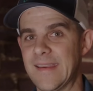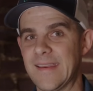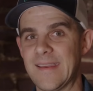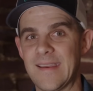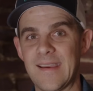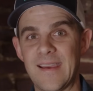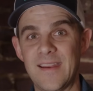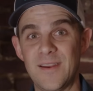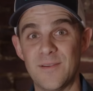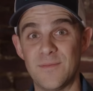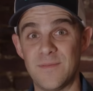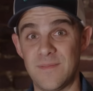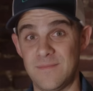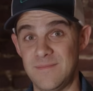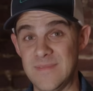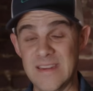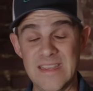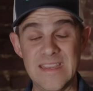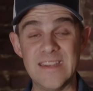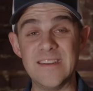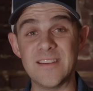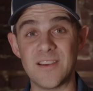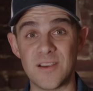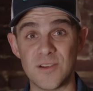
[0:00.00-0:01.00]
kind of
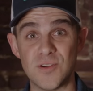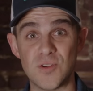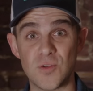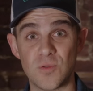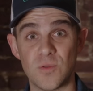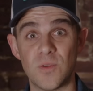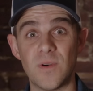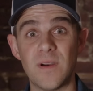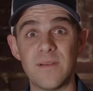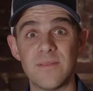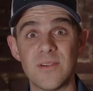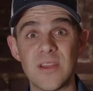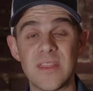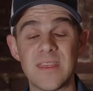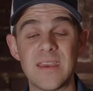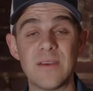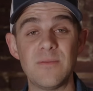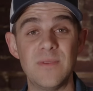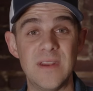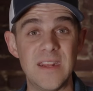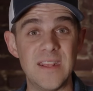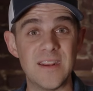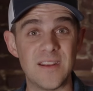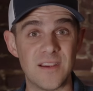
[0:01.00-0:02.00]
need to control
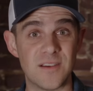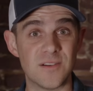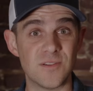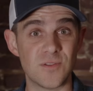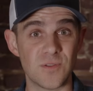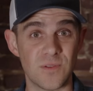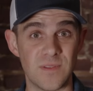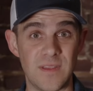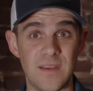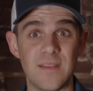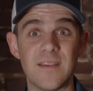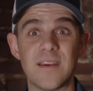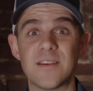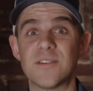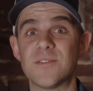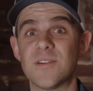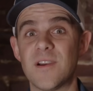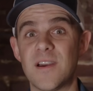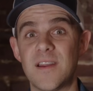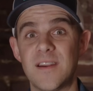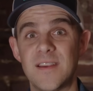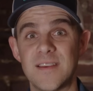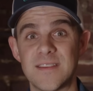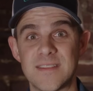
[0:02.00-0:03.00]
everything. We need to control the
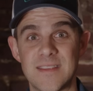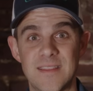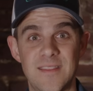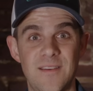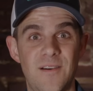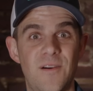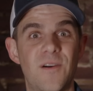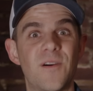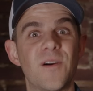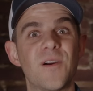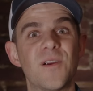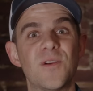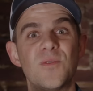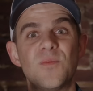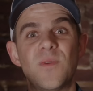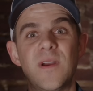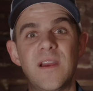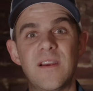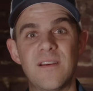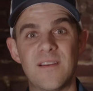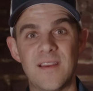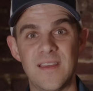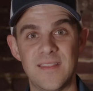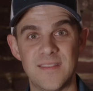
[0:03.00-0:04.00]
electronics and the
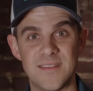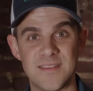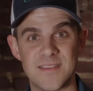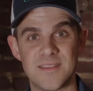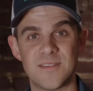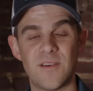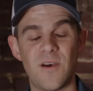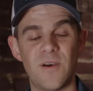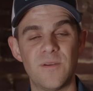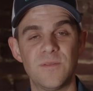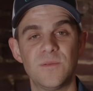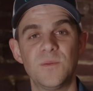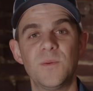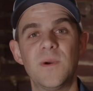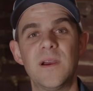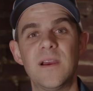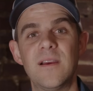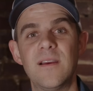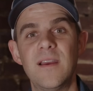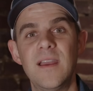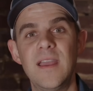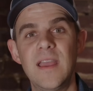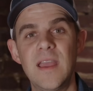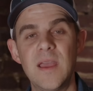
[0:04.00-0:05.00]
hardware and the
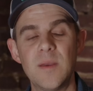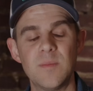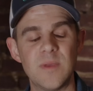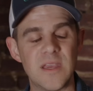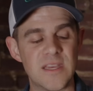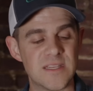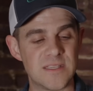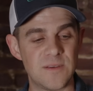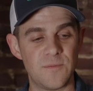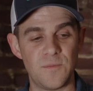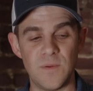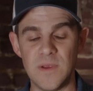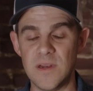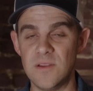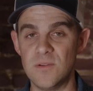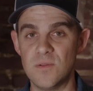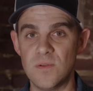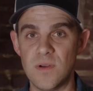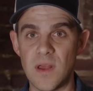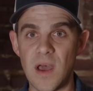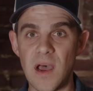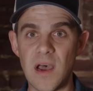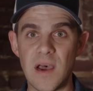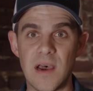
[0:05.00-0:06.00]
software, because if we do
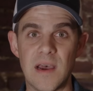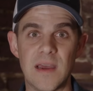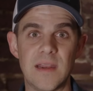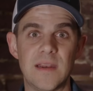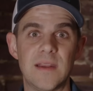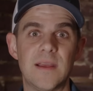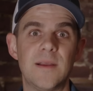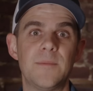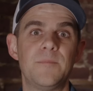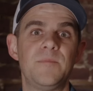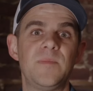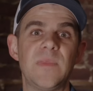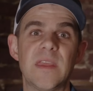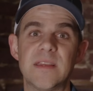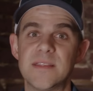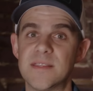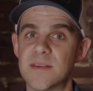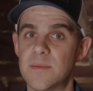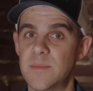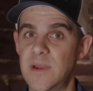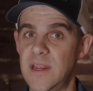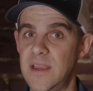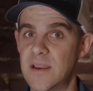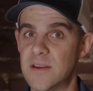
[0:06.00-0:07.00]
not, and
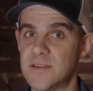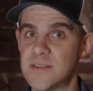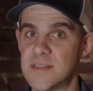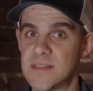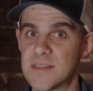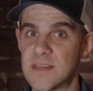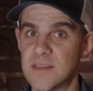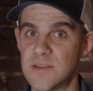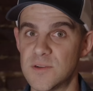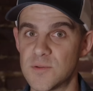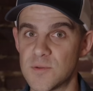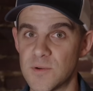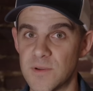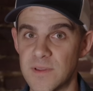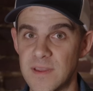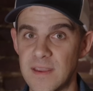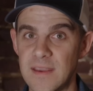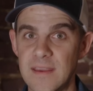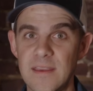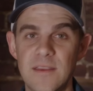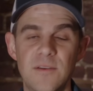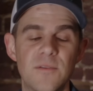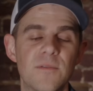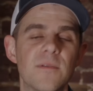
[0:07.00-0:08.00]
somebody else is
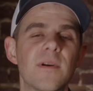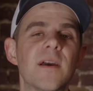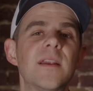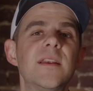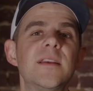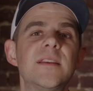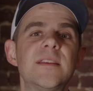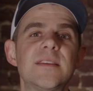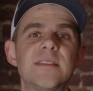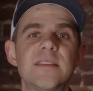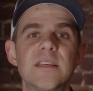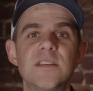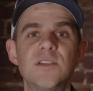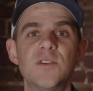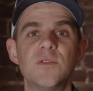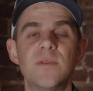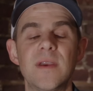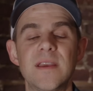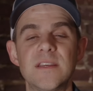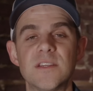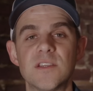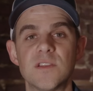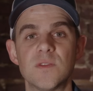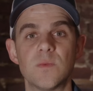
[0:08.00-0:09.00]
controlling it, you run into
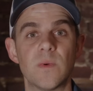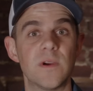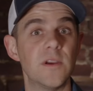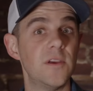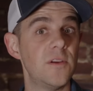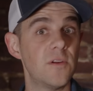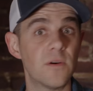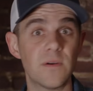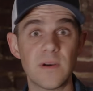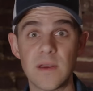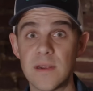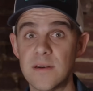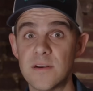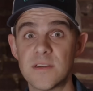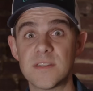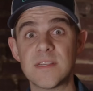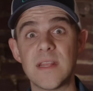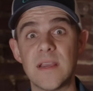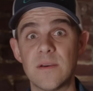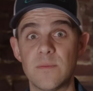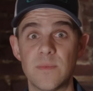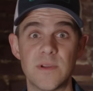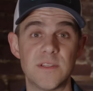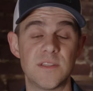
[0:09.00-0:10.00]
situations where you don't
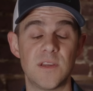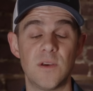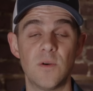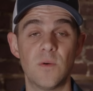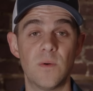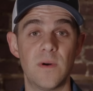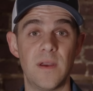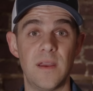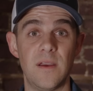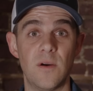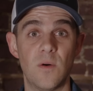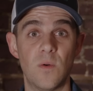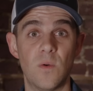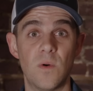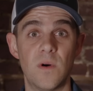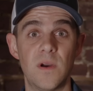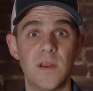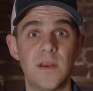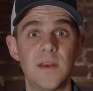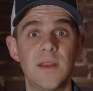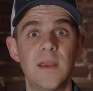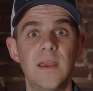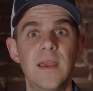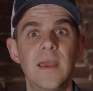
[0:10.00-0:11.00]
understand what's going
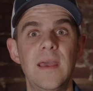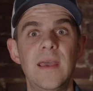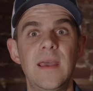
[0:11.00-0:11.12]
on